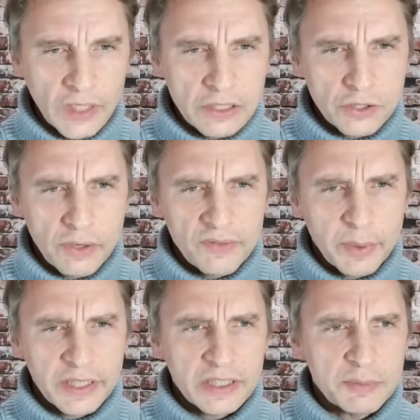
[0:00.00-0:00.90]
So
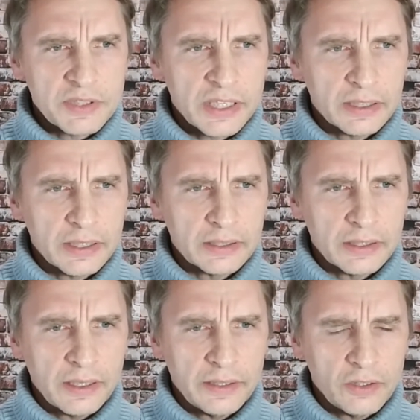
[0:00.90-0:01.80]
everybody keeps saying that
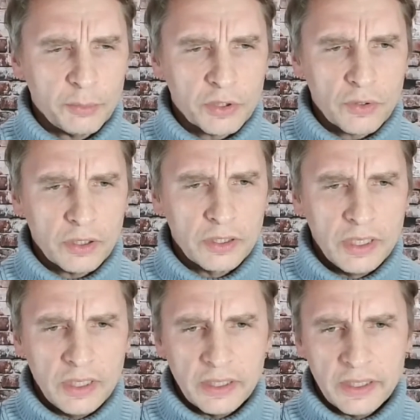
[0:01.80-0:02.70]
the Omicron
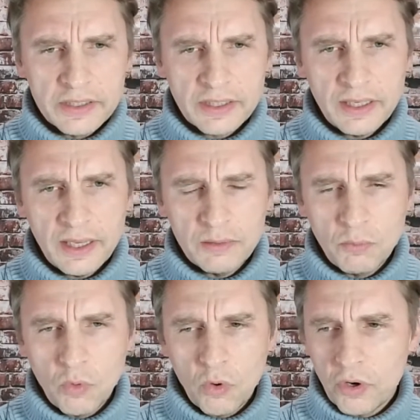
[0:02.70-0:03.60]
is a lot
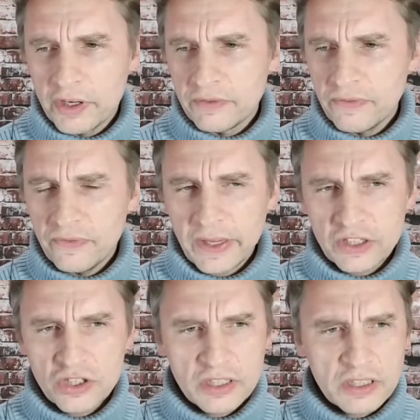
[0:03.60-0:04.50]
more
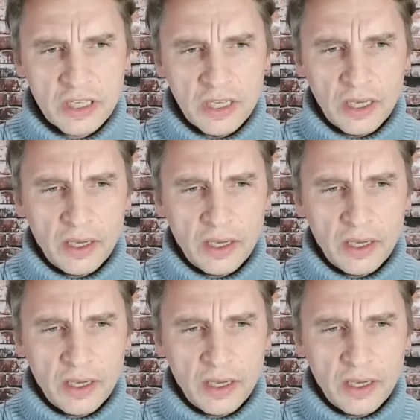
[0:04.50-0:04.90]
infectious,